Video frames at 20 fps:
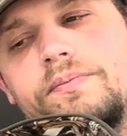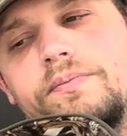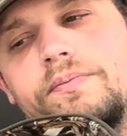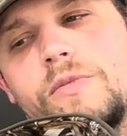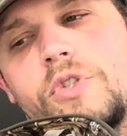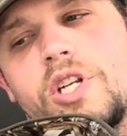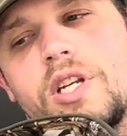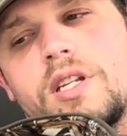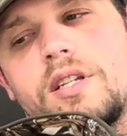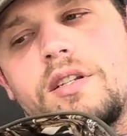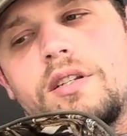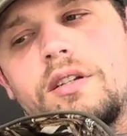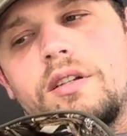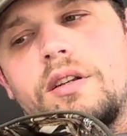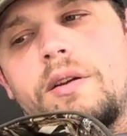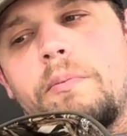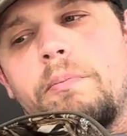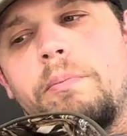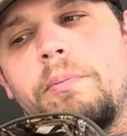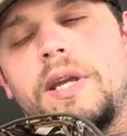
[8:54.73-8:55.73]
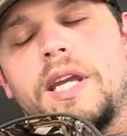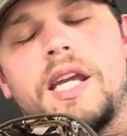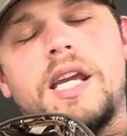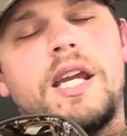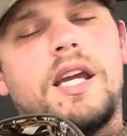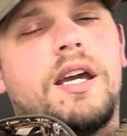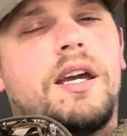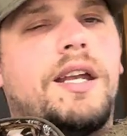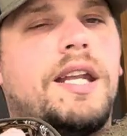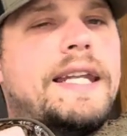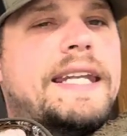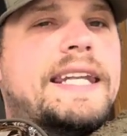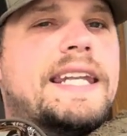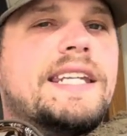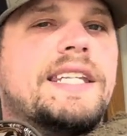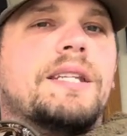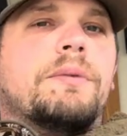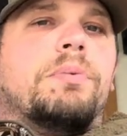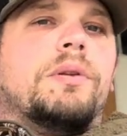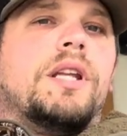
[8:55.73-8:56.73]
just be
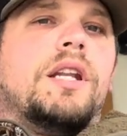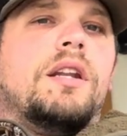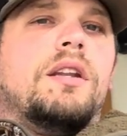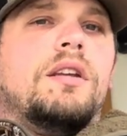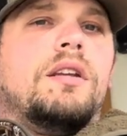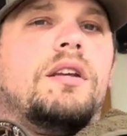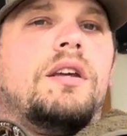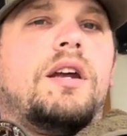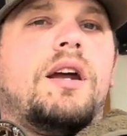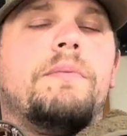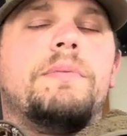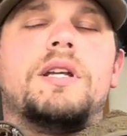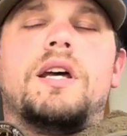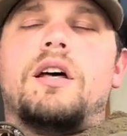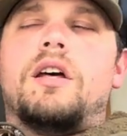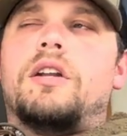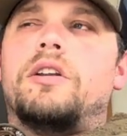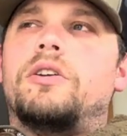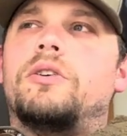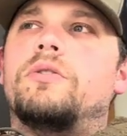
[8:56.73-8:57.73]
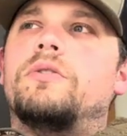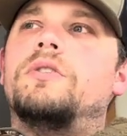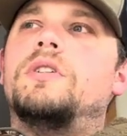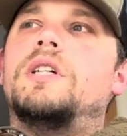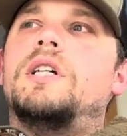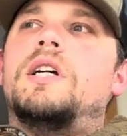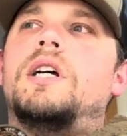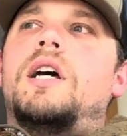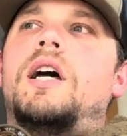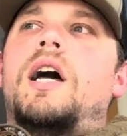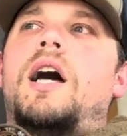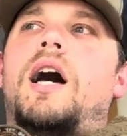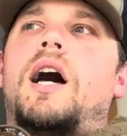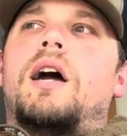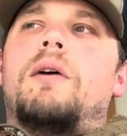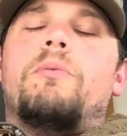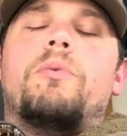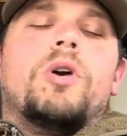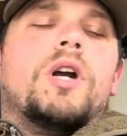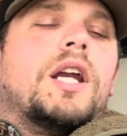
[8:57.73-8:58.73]
disciplined. I'm telling you,
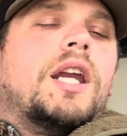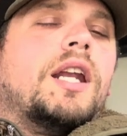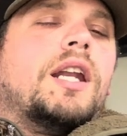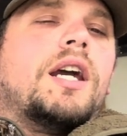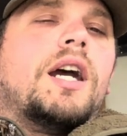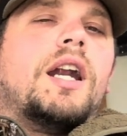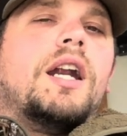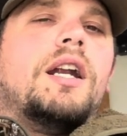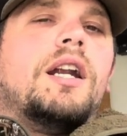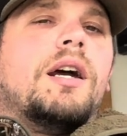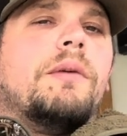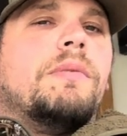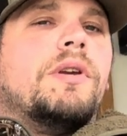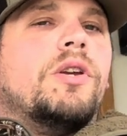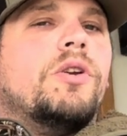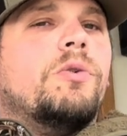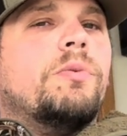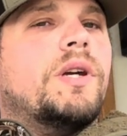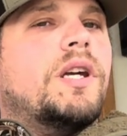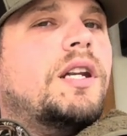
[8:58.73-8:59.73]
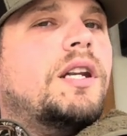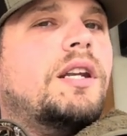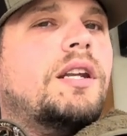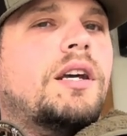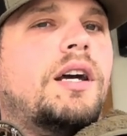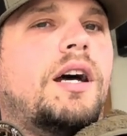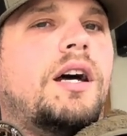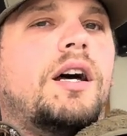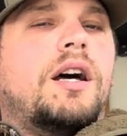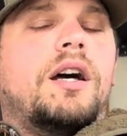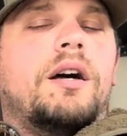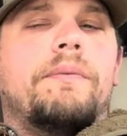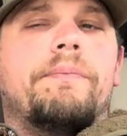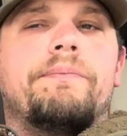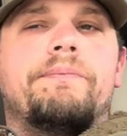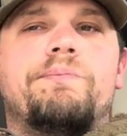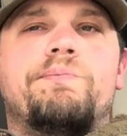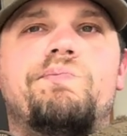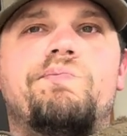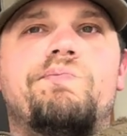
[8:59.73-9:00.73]
I'm working on it. I'm human.
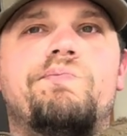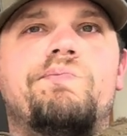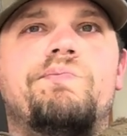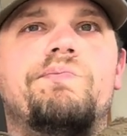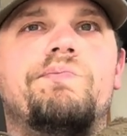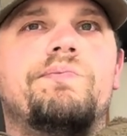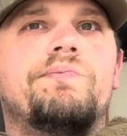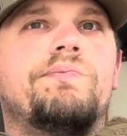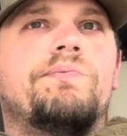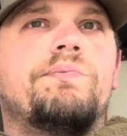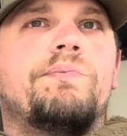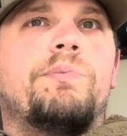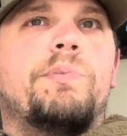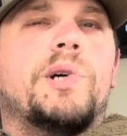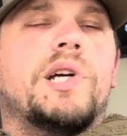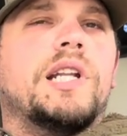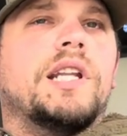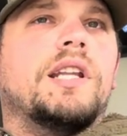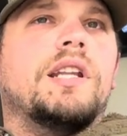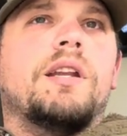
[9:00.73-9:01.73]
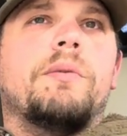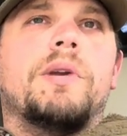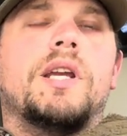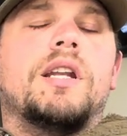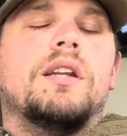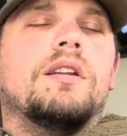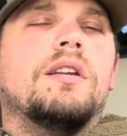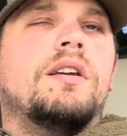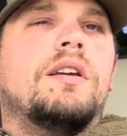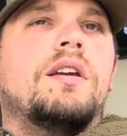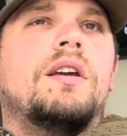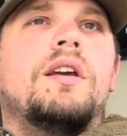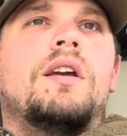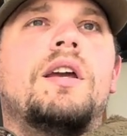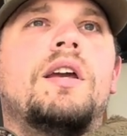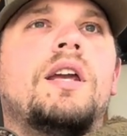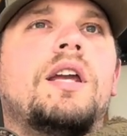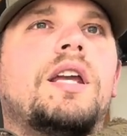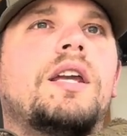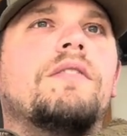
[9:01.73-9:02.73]
But,
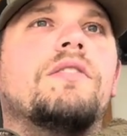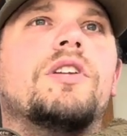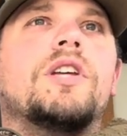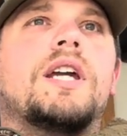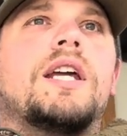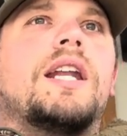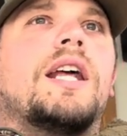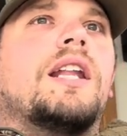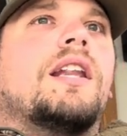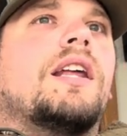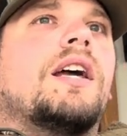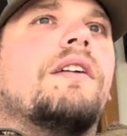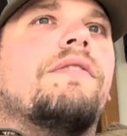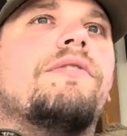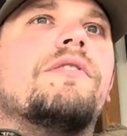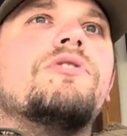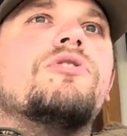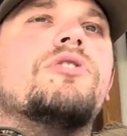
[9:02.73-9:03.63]
even looking at life in